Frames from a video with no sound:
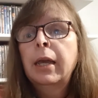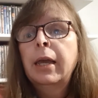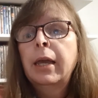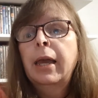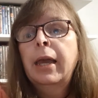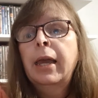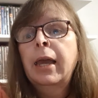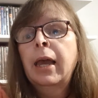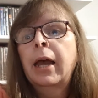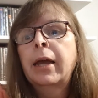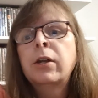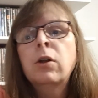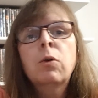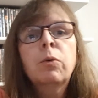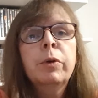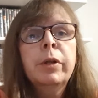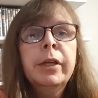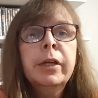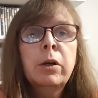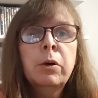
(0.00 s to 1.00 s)
And I don't
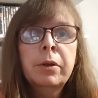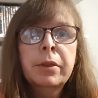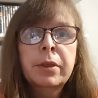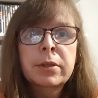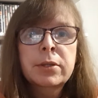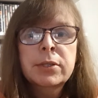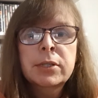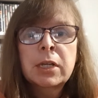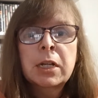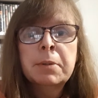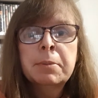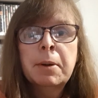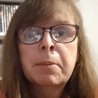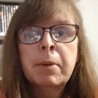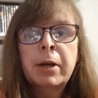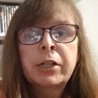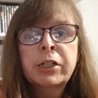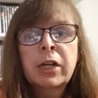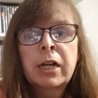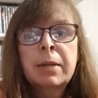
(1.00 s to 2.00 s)
really go to the cinema
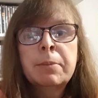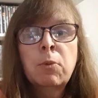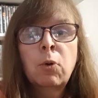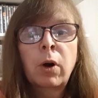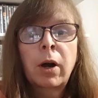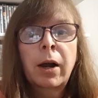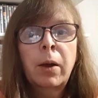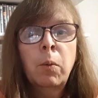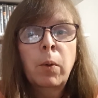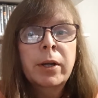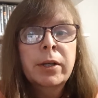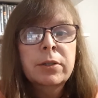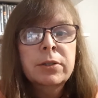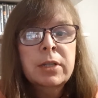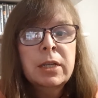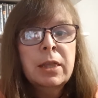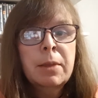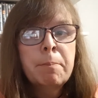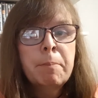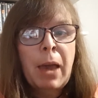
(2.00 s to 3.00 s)
much anymore. I went to
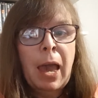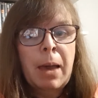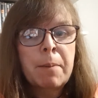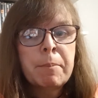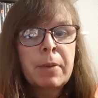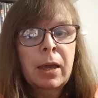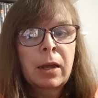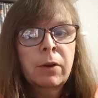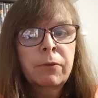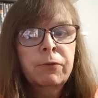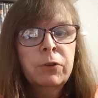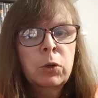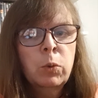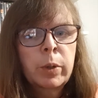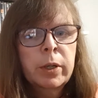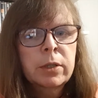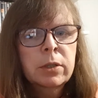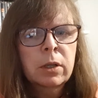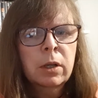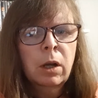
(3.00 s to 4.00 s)
see the Batman a few
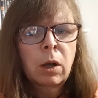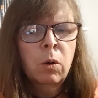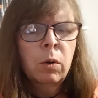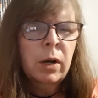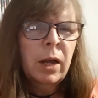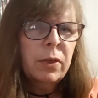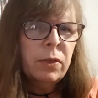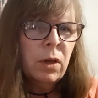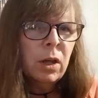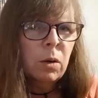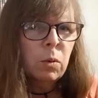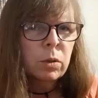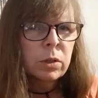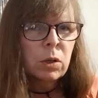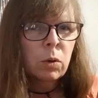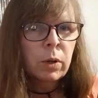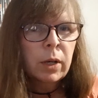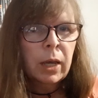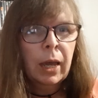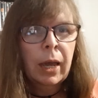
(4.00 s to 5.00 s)
weeks ago, and I thought it was
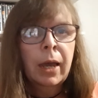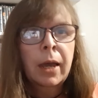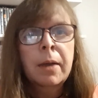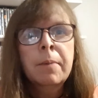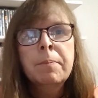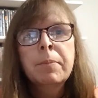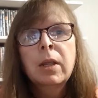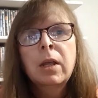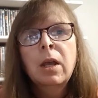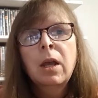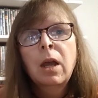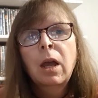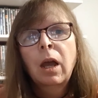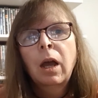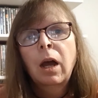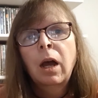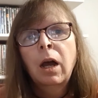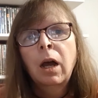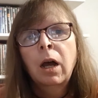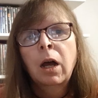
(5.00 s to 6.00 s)
okay.
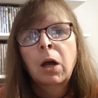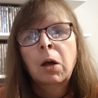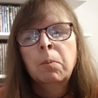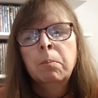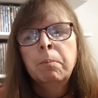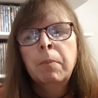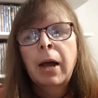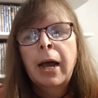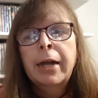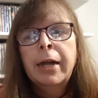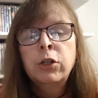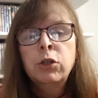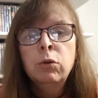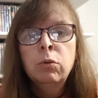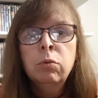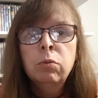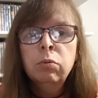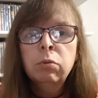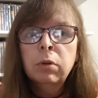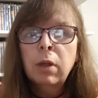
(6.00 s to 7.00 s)
I
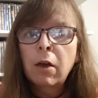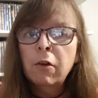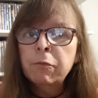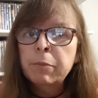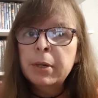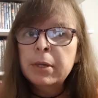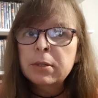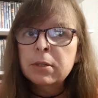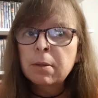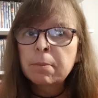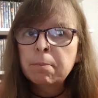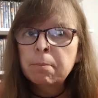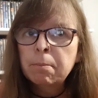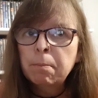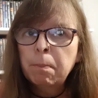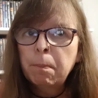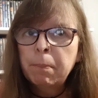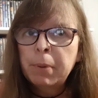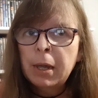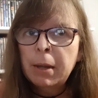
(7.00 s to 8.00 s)
do love me
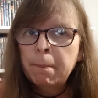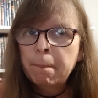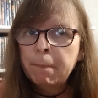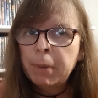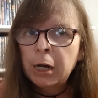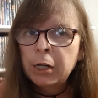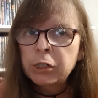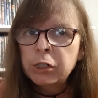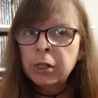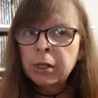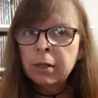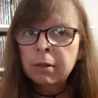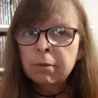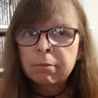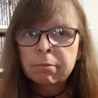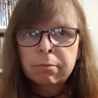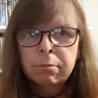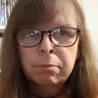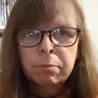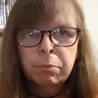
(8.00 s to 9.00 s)
some big budget
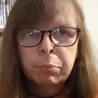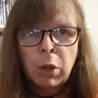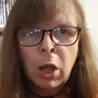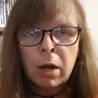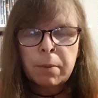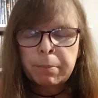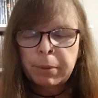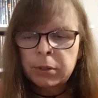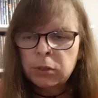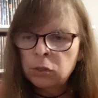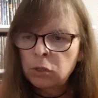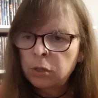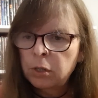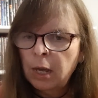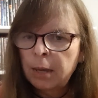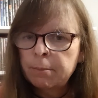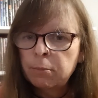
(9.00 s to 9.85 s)
blockbuster type